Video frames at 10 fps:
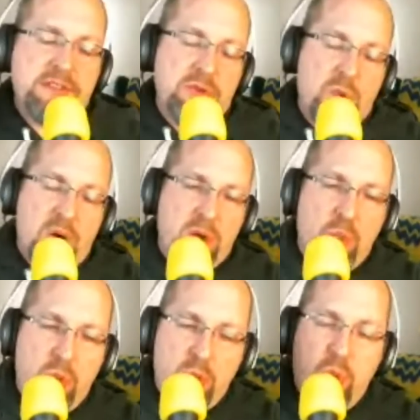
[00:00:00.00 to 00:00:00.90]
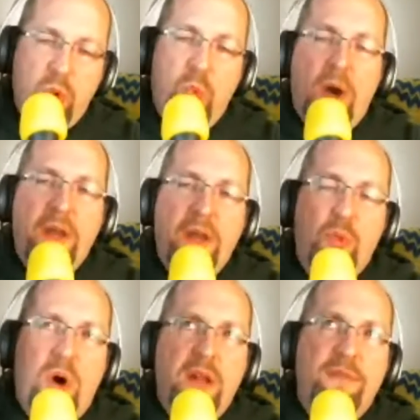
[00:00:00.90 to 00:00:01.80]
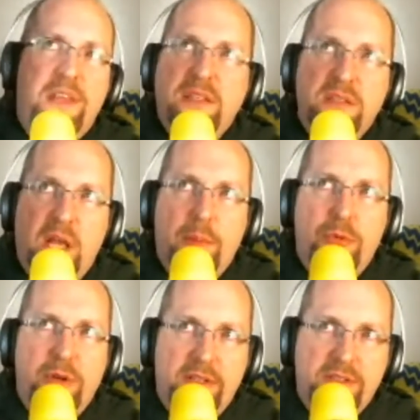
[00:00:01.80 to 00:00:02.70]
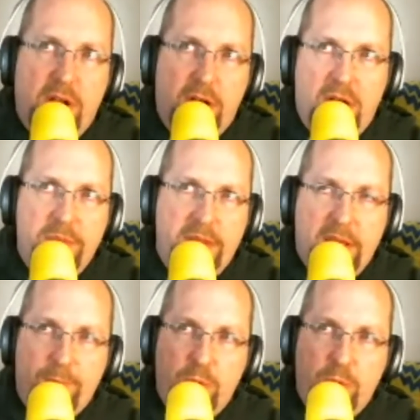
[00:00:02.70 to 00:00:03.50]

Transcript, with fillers: okay. to what one of these celebrities are going to be.